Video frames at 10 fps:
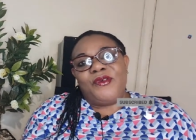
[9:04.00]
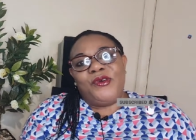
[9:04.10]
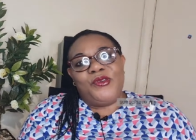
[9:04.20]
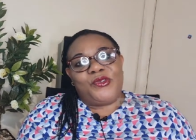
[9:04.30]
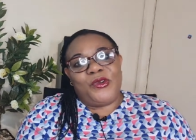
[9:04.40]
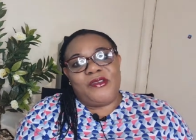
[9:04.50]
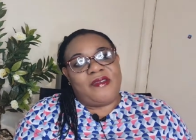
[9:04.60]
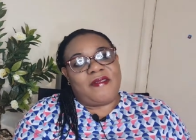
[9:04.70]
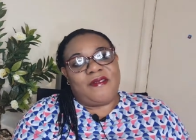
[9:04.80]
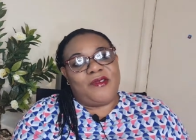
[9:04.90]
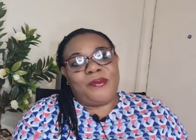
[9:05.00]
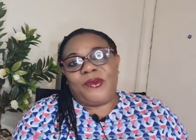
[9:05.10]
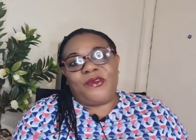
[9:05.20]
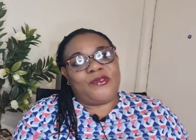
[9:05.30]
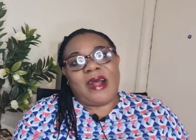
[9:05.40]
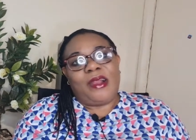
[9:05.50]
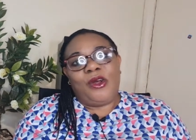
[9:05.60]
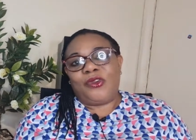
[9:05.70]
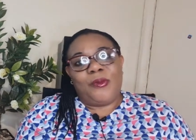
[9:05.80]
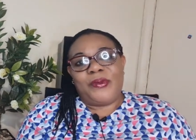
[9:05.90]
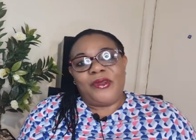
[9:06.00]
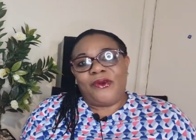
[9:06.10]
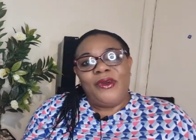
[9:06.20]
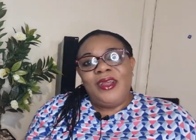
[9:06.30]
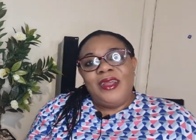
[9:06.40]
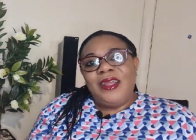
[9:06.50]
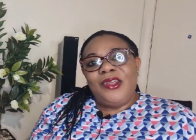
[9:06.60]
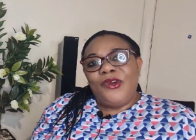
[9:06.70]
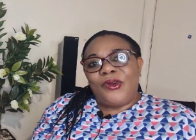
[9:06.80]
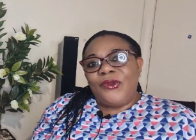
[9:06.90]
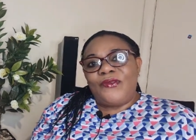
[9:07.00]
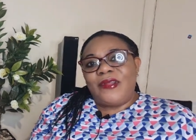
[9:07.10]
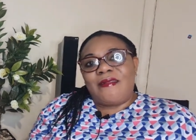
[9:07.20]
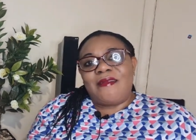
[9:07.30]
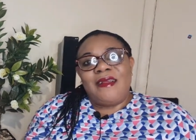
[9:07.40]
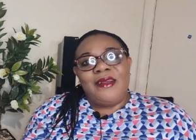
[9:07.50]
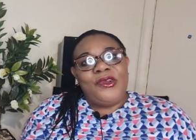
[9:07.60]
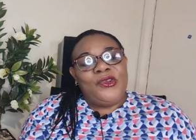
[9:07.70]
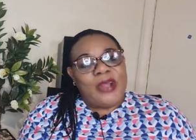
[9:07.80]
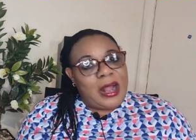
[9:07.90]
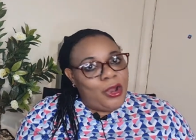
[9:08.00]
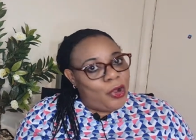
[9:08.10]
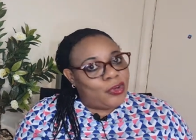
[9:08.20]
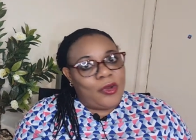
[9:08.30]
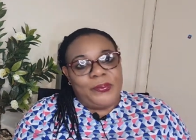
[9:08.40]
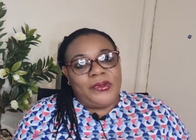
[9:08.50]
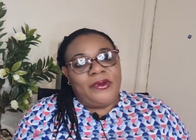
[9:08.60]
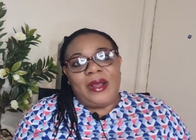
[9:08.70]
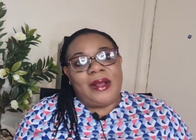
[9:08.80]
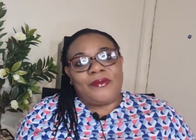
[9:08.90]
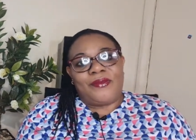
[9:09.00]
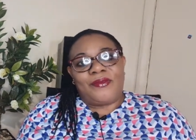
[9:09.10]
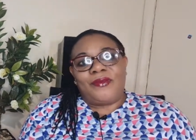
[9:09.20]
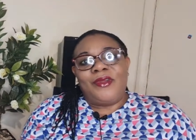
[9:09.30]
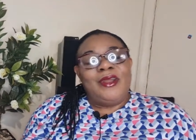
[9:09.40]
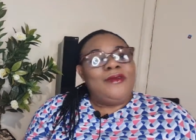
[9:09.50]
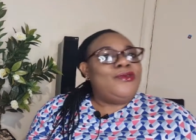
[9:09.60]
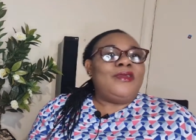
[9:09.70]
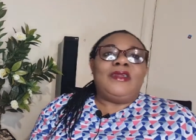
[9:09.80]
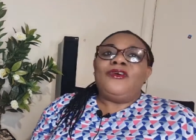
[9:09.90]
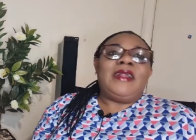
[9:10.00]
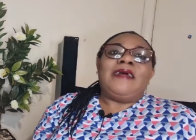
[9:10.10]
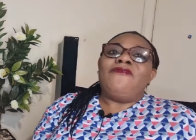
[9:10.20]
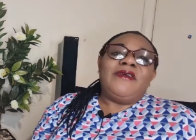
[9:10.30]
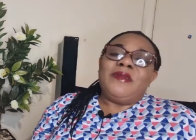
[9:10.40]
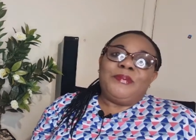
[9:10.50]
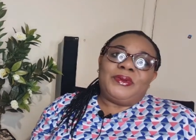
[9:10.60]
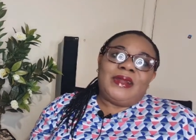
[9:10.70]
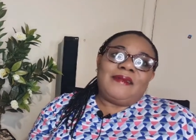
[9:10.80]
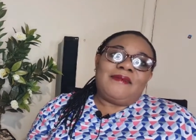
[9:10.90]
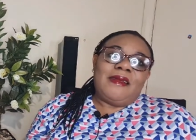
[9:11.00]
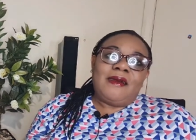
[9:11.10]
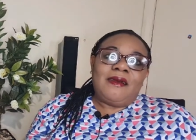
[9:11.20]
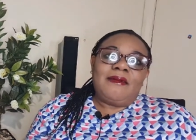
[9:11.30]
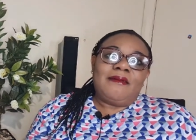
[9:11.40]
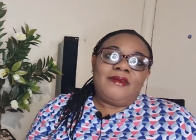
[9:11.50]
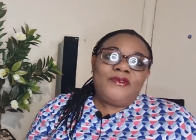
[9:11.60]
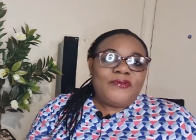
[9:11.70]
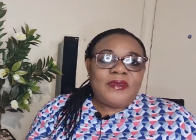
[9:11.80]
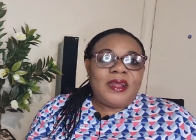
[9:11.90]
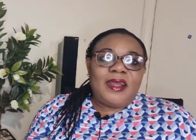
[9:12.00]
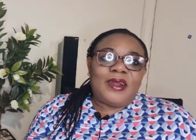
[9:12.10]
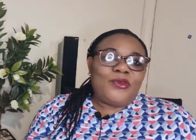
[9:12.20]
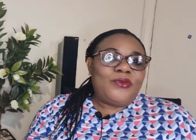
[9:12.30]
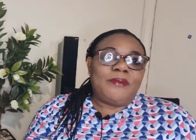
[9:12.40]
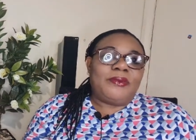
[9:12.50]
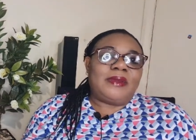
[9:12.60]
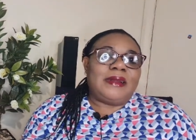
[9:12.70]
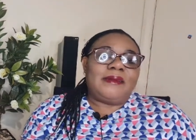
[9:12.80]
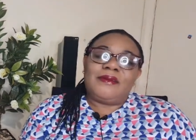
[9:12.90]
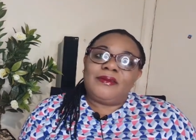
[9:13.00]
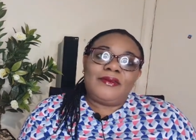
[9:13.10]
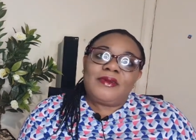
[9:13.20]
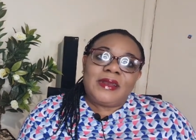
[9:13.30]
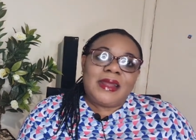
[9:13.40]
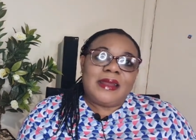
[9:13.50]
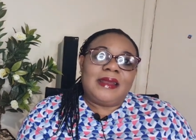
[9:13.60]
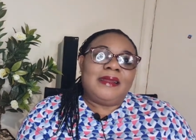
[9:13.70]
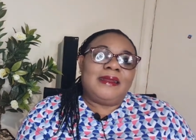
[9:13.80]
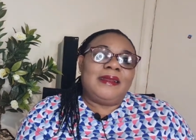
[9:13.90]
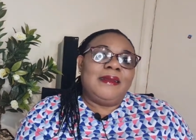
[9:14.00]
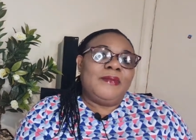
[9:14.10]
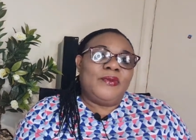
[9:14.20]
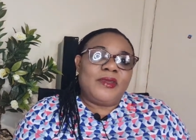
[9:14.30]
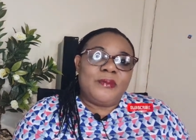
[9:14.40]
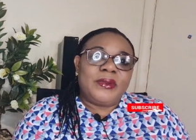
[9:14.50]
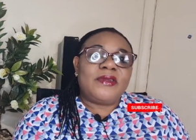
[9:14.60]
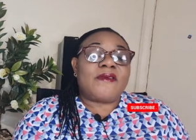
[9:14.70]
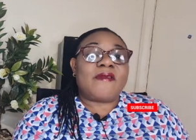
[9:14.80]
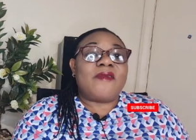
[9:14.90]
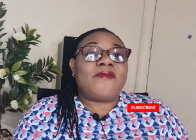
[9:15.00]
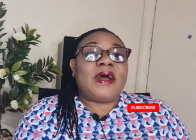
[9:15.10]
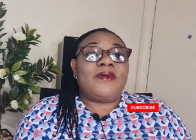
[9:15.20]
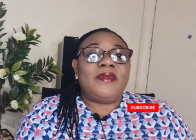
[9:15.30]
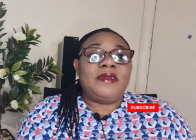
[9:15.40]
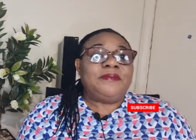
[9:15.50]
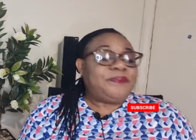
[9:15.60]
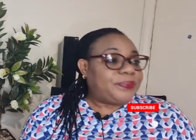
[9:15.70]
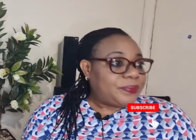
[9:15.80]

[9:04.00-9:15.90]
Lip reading: even going to show interest in you, because you are locked up in your closet. You are locked up in your house. So you're not that very important. Huh? When you feel that you're too important, you're not then. When you bring yourself out there,